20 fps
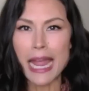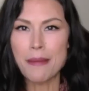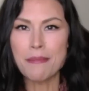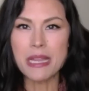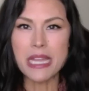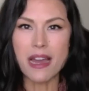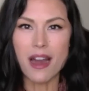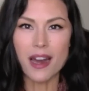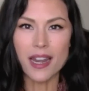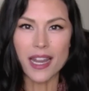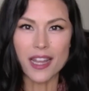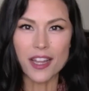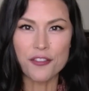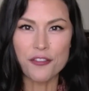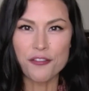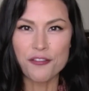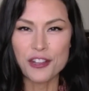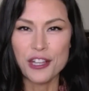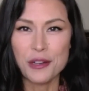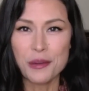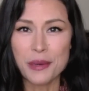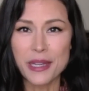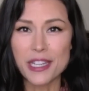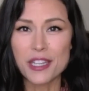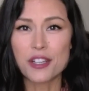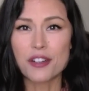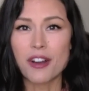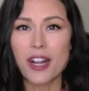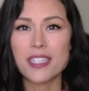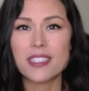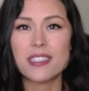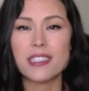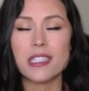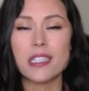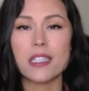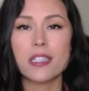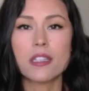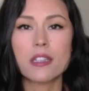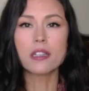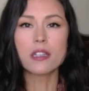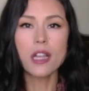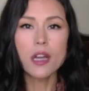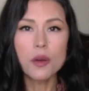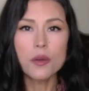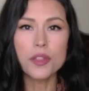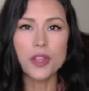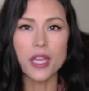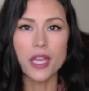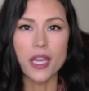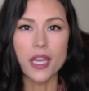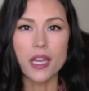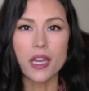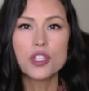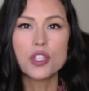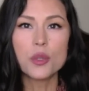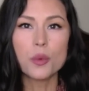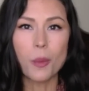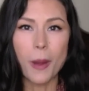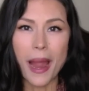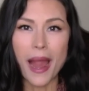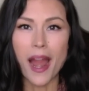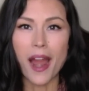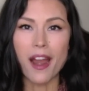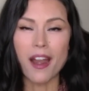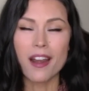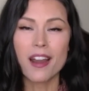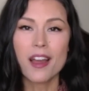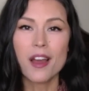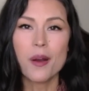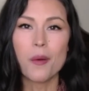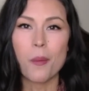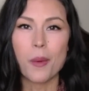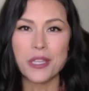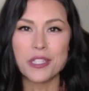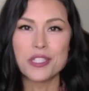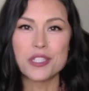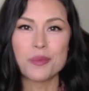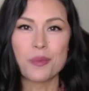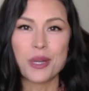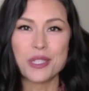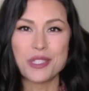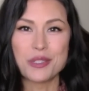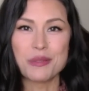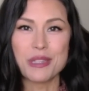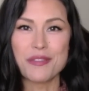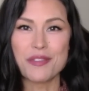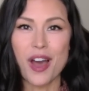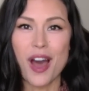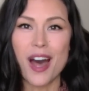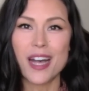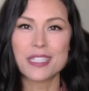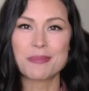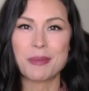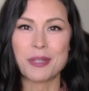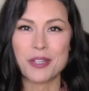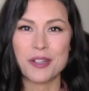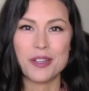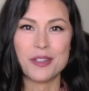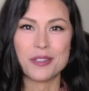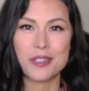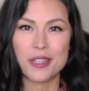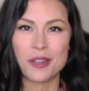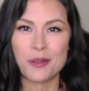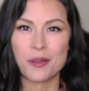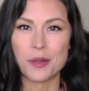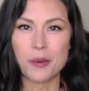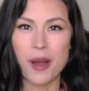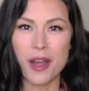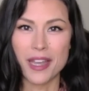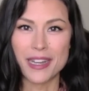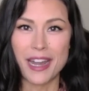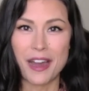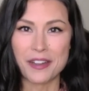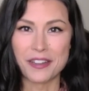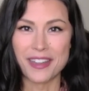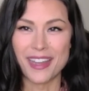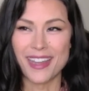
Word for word: amniotic fluid-crusted clothing to wear once you leave the hospital and, you know, you're walking out and